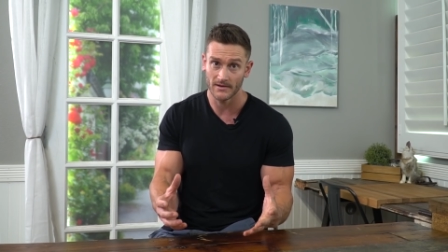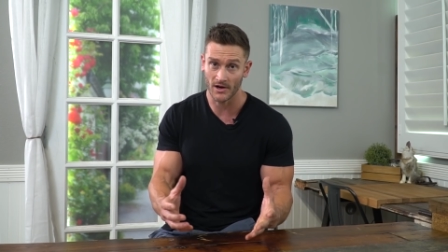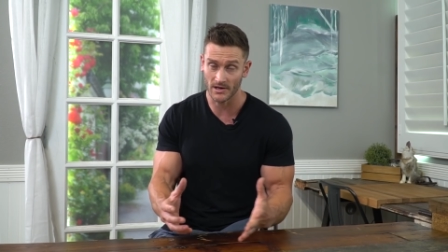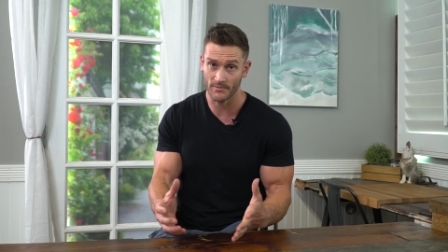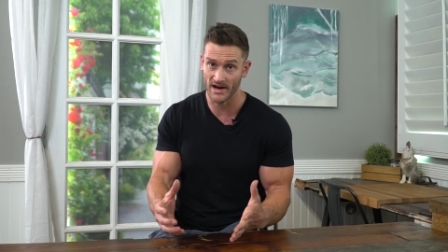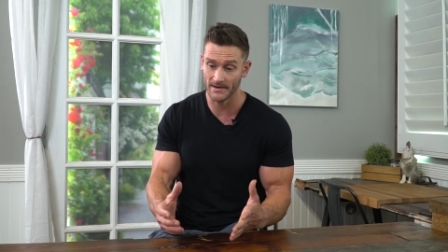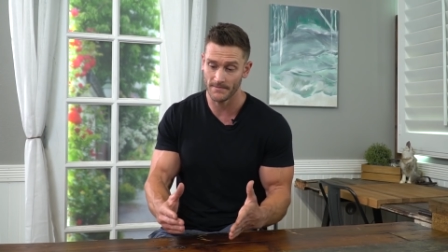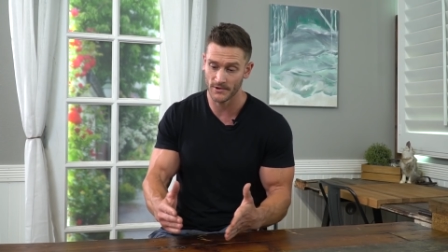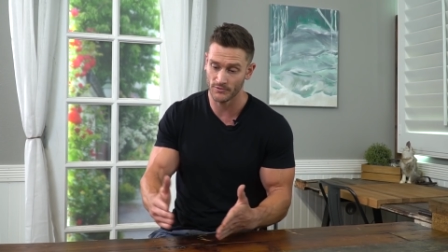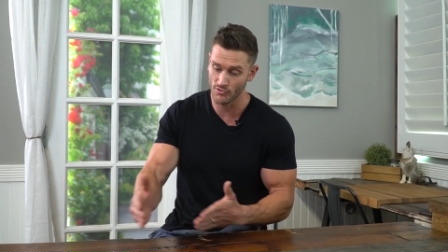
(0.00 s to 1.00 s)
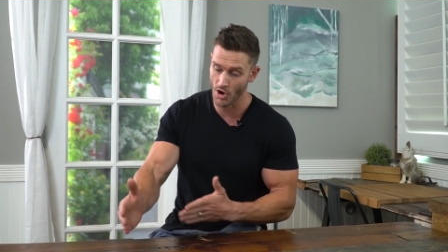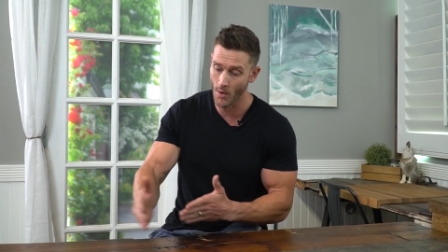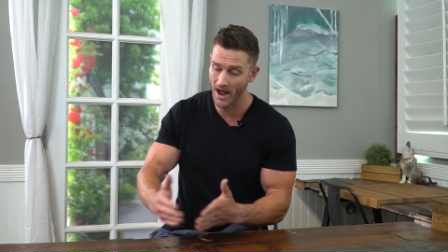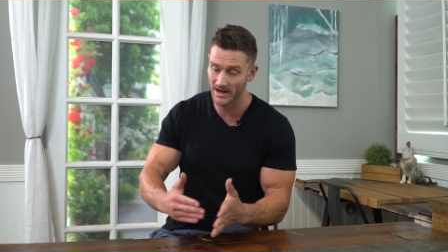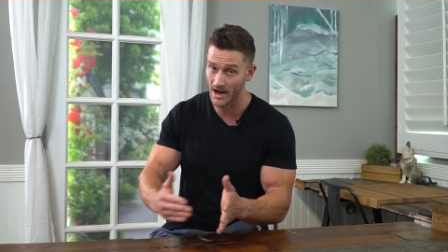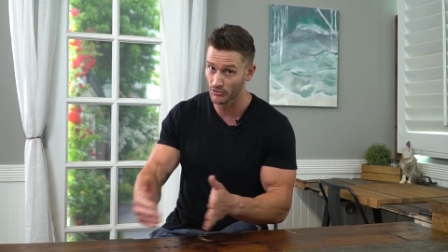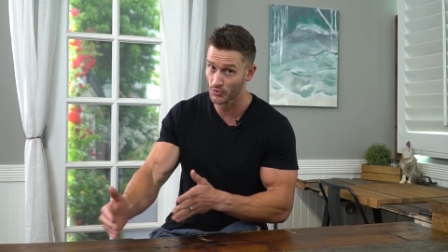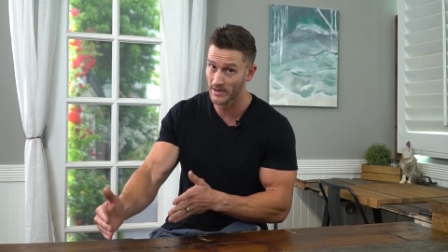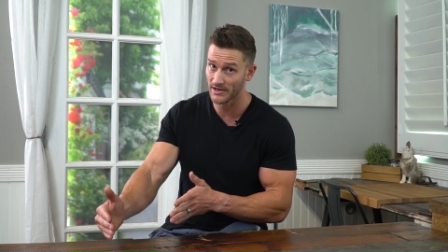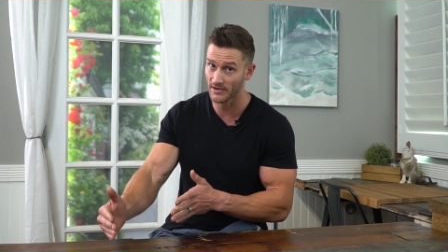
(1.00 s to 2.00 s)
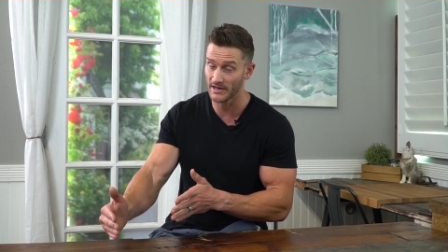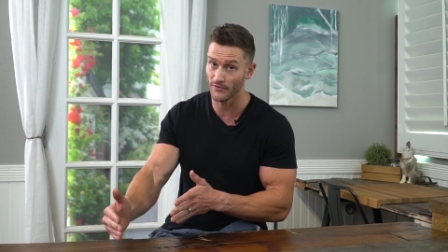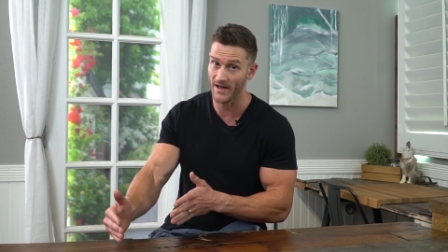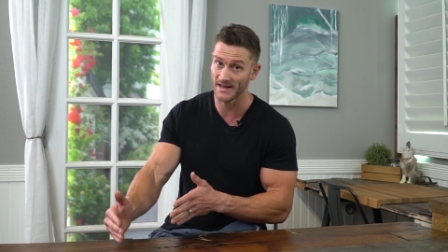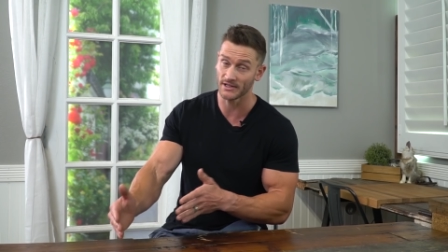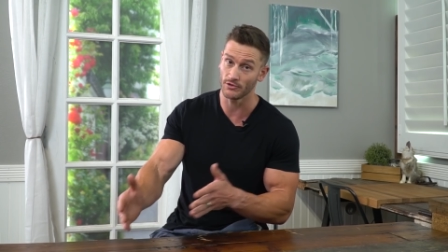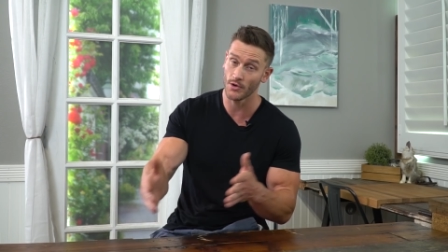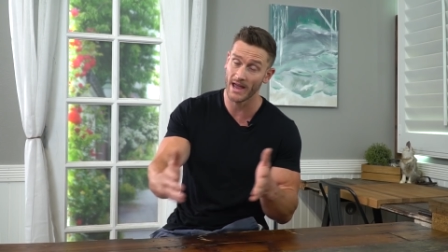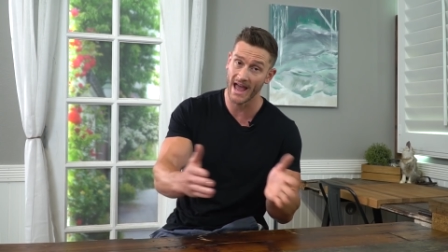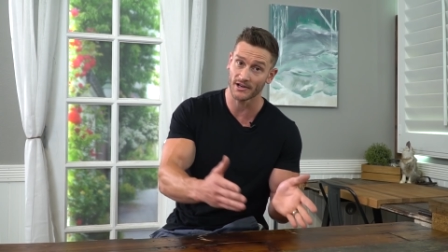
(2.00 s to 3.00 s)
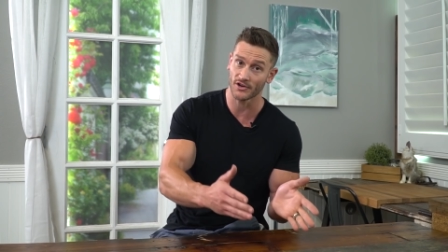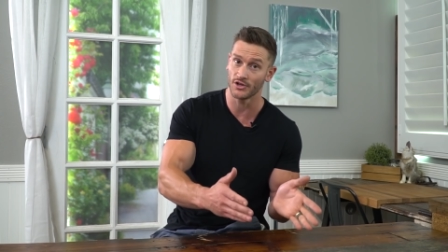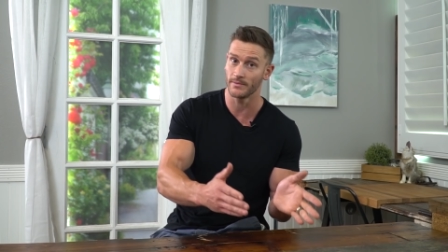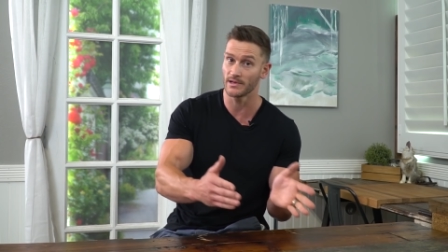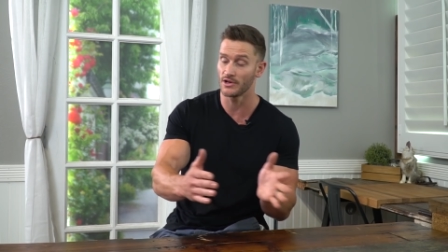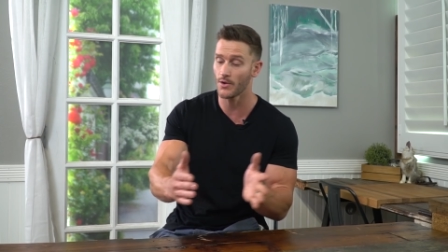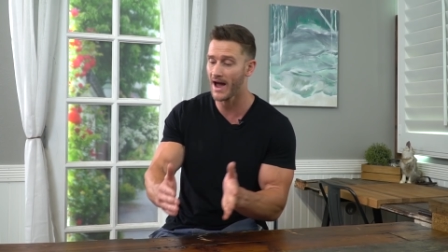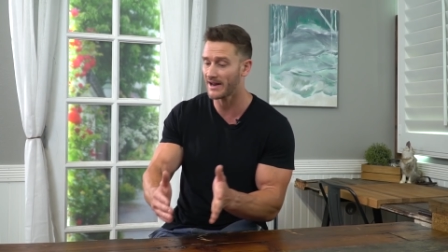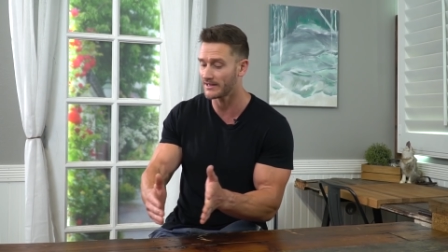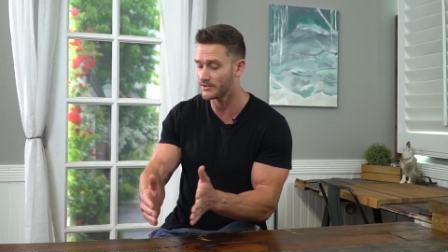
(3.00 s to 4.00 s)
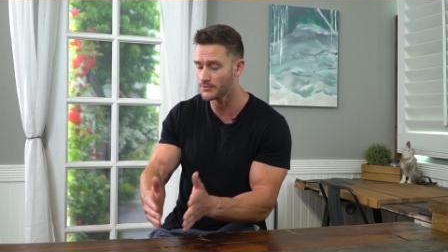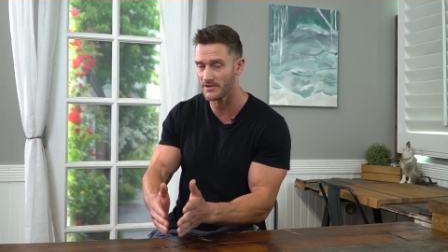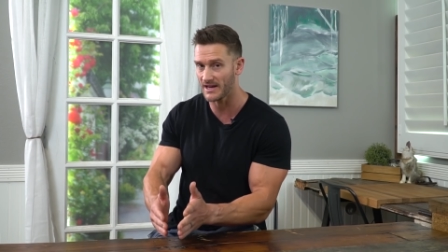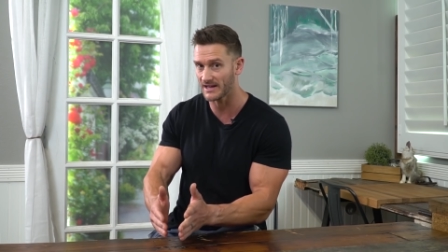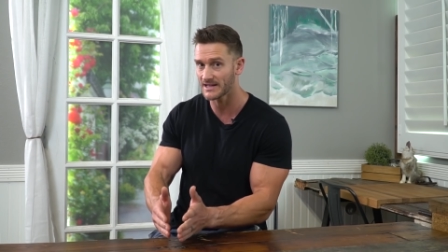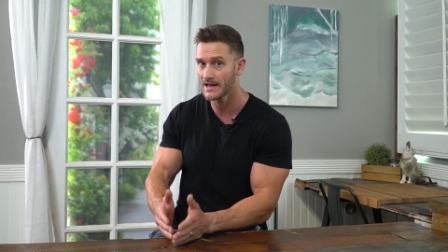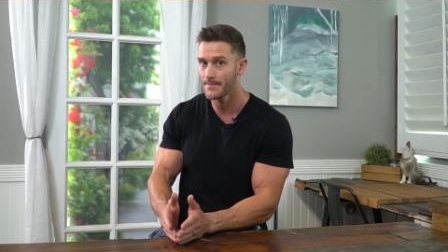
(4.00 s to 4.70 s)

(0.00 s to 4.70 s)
on your brain. You know how to now tweak your keto fasting. You know to add curcumin. You know how to do things.